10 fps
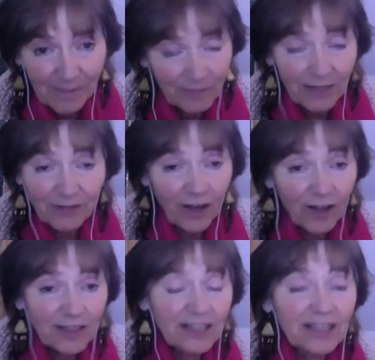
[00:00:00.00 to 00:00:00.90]
But even all
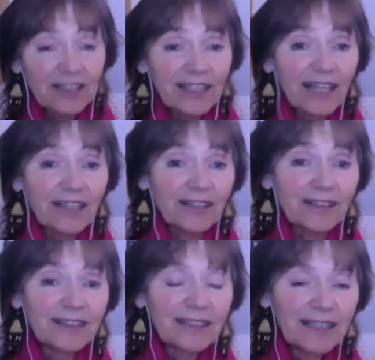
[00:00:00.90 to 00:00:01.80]
these years later,
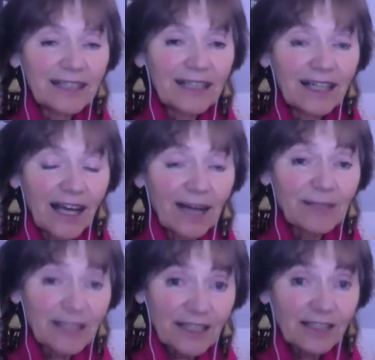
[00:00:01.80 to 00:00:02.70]
I'm
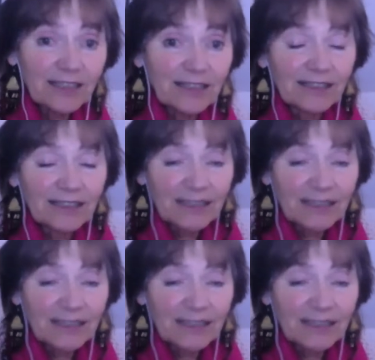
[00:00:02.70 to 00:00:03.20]
still